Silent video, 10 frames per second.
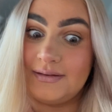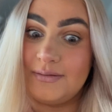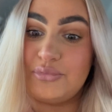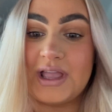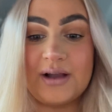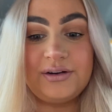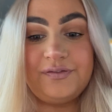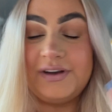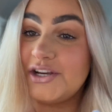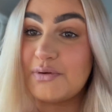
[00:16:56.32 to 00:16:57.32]
But yeah, I'm going to
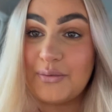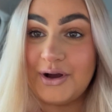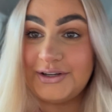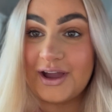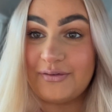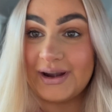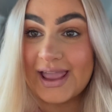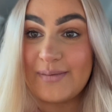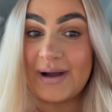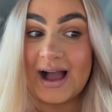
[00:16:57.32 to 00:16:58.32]
finish my work day off when I
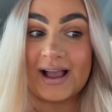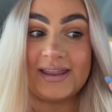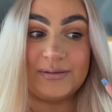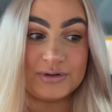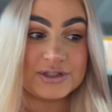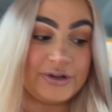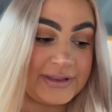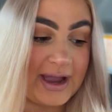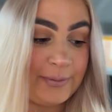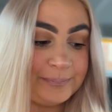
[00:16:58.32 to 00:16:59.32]
get back and then we'll sort
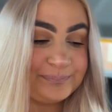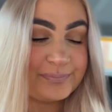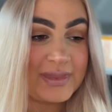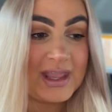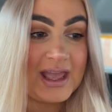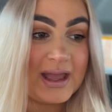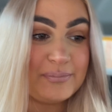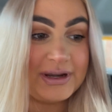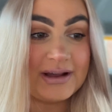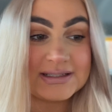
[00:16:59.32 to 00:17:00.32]
that out.
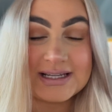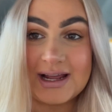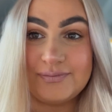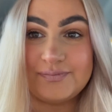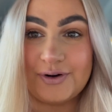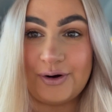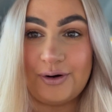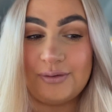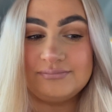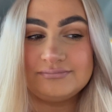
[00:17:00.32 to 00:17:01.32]
But now it's time
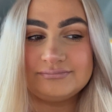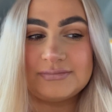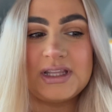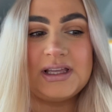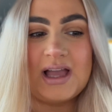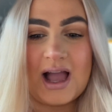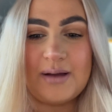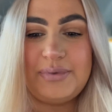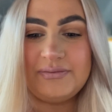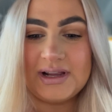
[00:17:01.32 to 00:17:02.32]
for...
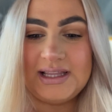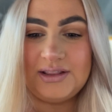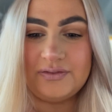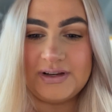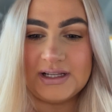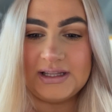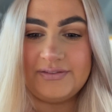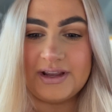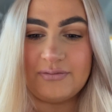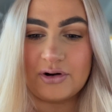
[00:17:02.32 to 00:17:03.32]
I've been really loving
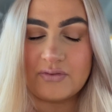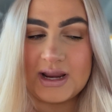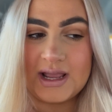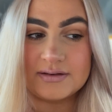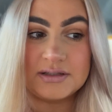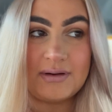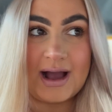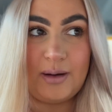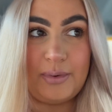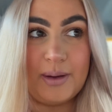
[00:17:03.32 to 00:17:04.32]
Olivia Rodrigo's new
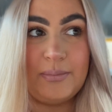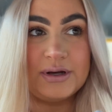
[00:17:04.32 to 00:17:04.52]
album, but